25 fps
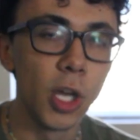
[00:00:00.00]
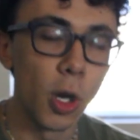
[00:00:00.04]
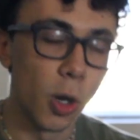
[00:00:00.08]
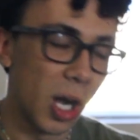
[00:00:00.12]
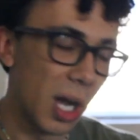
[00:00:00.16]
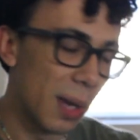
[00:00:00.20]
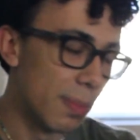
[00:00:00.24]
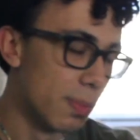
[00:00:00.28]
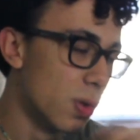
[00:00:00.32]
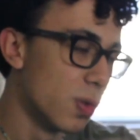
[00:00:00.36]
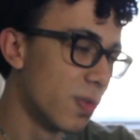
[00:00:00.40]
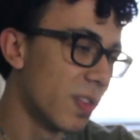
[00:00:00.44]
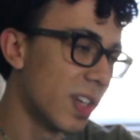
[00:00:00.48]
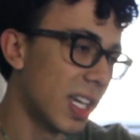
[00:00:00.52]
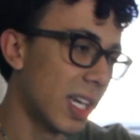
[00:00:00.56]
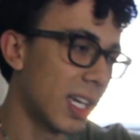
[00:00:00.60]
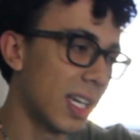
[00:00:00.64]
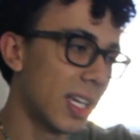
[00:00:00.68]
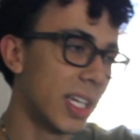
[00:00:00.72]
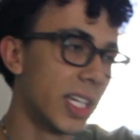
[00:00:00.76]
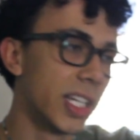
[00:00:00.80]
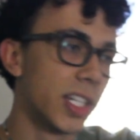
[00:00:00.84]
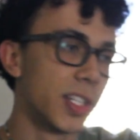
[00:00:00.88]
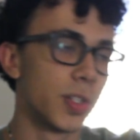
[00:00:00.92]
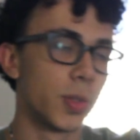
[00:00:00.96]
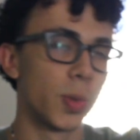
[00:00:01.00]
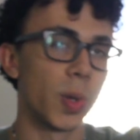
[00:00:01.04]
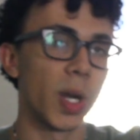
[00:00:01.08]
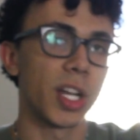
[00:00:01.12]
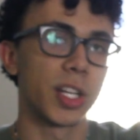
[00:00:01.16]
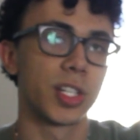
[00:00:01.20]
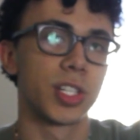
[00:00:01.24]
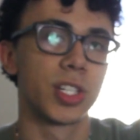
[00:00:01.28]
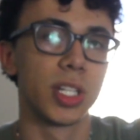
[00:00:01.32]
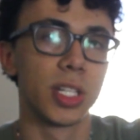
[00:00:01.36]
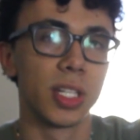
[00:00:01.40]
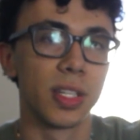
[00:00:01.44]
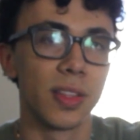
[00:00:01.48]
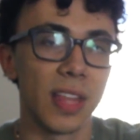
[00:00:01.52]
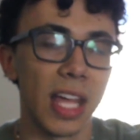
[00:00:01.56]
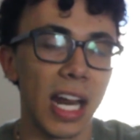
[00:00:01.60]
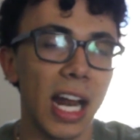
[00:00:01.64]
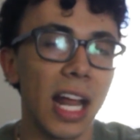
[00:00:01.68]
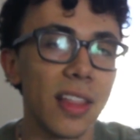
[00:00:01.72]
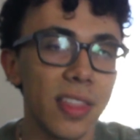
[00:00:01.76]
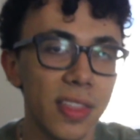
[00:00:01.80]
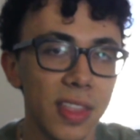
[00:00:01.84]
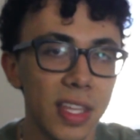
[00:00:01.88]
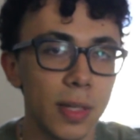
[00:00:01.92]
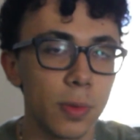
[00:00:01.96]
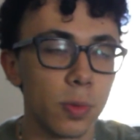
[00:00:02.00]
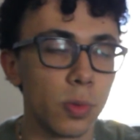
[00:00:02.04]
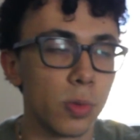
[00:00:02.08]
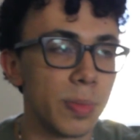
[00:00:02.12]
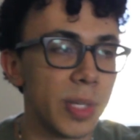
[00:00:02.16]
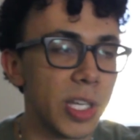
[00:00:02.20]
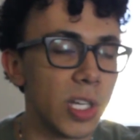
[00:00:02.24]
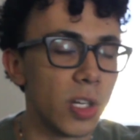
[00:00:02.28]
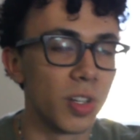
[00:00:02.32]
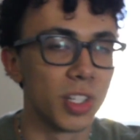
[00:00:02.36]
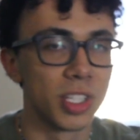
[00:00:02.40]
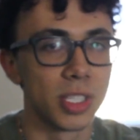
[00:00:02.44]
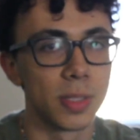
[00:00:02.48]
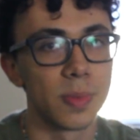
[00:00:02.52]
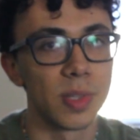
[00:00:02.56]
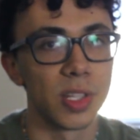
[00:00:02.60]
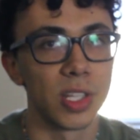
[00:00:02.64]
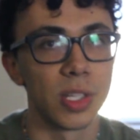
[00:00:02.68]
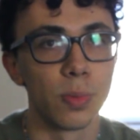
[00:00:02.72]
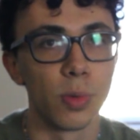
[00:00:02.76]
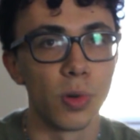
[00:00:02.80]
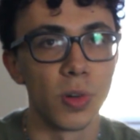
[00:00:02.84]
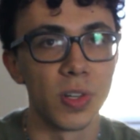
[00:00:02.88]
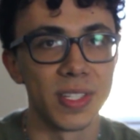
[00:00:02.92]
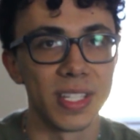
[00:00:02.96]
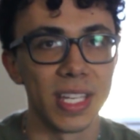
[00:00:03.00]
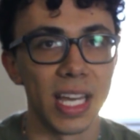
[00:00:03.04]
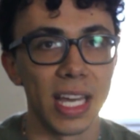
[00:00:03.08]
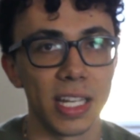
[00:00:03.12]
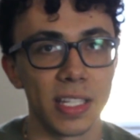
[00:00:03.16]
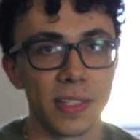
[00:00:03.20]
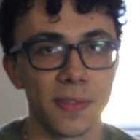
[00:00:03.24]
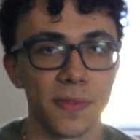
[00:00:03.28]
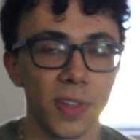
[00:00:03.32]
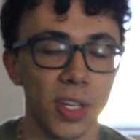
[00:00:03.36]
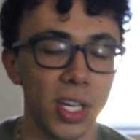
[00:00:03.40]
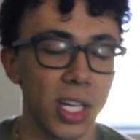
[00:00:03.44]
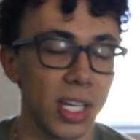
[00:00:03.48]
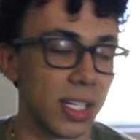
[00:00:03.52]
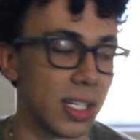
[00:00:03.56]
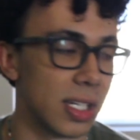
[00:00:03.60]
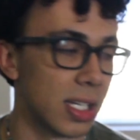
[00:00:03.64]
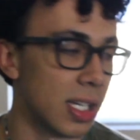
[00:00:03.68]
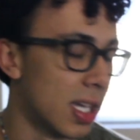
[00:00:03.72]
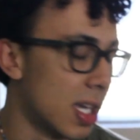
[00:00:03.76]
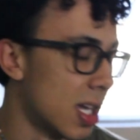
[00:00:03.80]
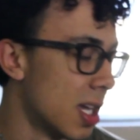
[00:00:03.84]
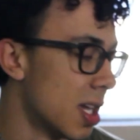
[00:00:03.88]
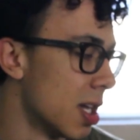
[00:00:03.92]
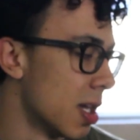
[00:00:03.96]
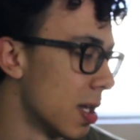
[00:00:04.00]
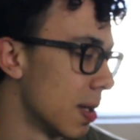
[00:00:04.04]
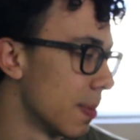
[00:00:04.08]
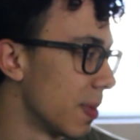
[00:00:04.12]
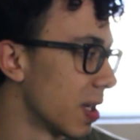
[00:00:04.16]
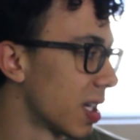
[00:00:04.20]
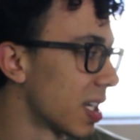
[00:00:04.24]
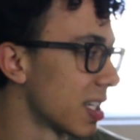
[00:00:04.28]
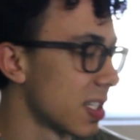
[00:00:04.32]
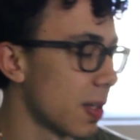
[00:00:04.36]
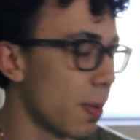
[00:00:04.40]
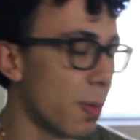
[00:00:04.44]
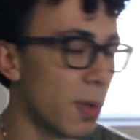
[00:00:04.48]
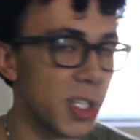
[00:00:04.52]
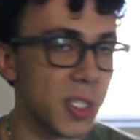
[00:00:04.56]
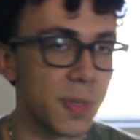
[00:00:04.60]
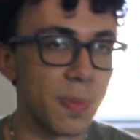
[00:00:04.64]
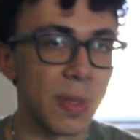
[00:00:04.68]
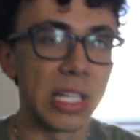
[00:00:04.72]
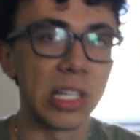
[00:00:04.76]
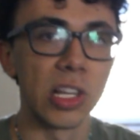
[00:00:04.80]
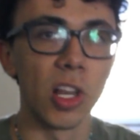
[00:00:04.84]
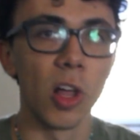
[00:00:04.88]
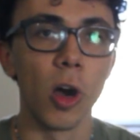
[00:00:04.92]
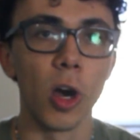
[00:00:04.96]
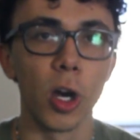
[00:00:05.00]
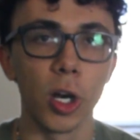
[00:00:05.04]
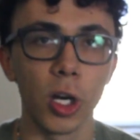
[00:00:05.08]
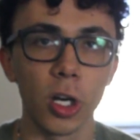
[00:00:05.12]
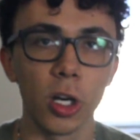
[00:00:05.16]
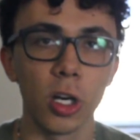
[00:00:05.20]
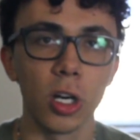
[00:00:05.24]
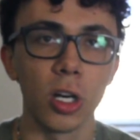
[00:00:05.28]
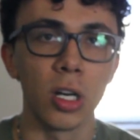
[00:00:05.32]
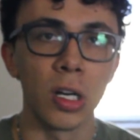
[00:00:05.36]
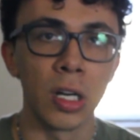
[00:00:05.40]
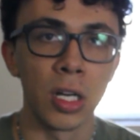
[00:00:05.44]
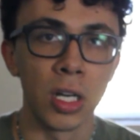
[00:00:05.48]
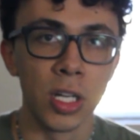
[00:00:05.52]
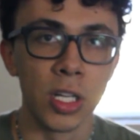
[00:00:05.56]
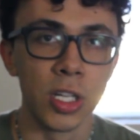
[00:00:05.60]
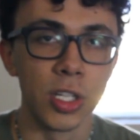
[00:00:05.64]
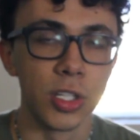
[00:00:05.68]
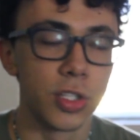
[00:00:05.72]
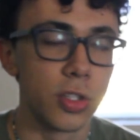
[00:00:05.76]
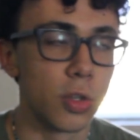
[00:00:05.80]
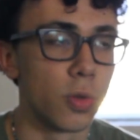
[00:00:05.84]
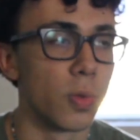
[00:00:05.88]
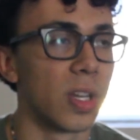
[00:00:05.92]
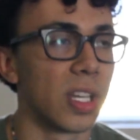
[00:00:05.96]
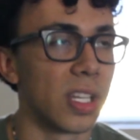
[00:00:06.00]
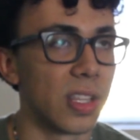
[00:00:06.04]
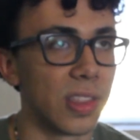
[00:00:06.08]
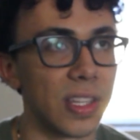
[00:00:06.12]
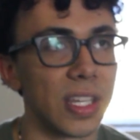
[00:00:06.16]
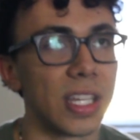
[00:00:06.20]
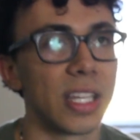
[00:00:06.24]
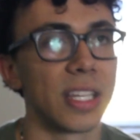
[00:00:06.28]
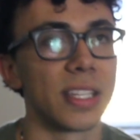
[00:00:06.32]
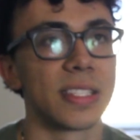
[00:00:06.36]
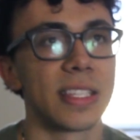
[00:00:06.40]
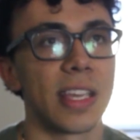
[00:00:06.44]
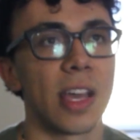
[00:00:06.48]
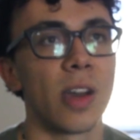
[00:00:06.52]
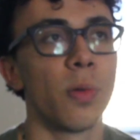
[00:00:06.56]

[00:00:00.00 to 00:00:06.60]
No, I'm moving in a direction that I think will be ultimately more satisfying, because I want to spend longer doing things.